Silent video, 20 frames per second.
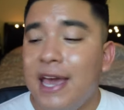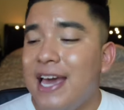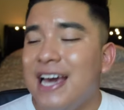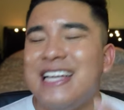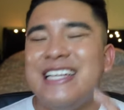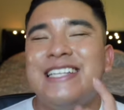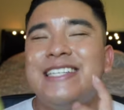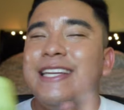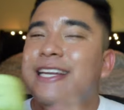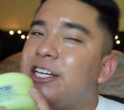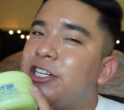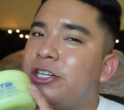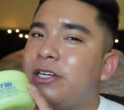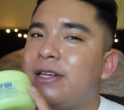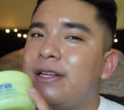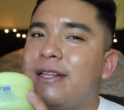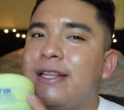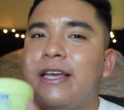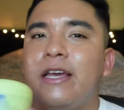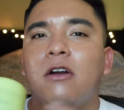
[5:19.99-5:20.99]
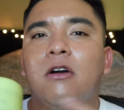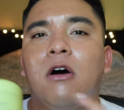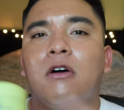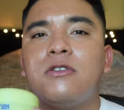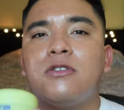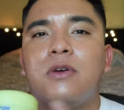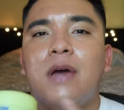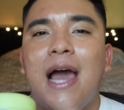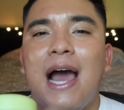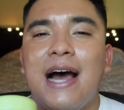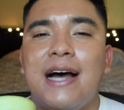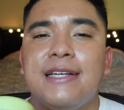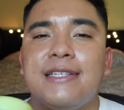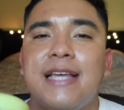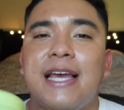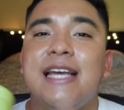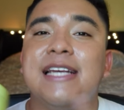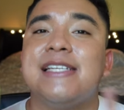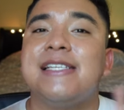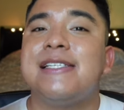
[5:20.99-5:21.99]
Additionally, it also has
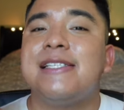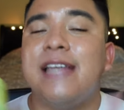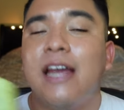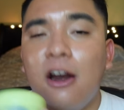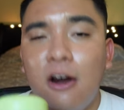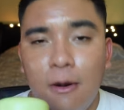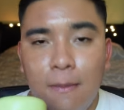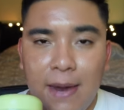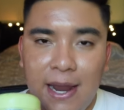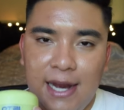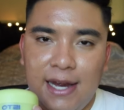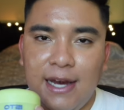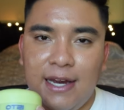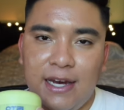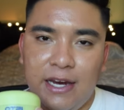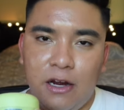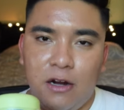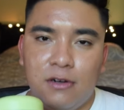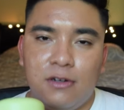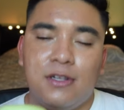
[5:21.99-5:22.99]
a ceramide in here,